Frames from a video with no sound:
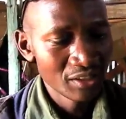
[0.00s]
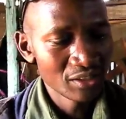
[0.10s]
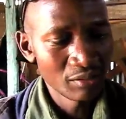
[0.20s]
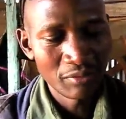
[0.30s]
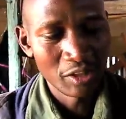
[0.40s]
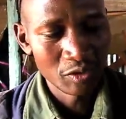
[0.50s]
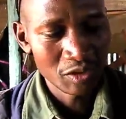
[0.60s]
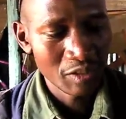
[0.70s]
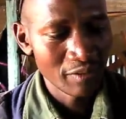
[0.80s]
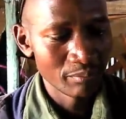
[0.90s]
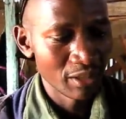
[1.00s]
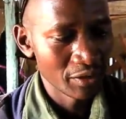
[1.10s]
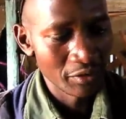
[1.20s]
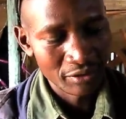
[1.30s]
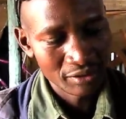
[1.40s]
Something I was given by
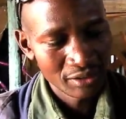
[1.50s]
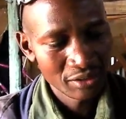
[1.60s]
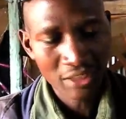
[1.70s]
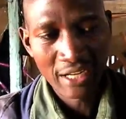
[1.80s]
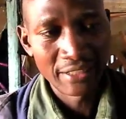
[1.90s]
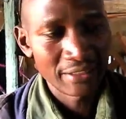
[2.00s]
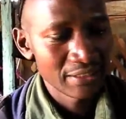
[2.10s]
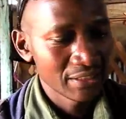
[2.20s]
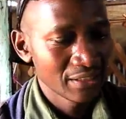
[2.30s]
God. Talent.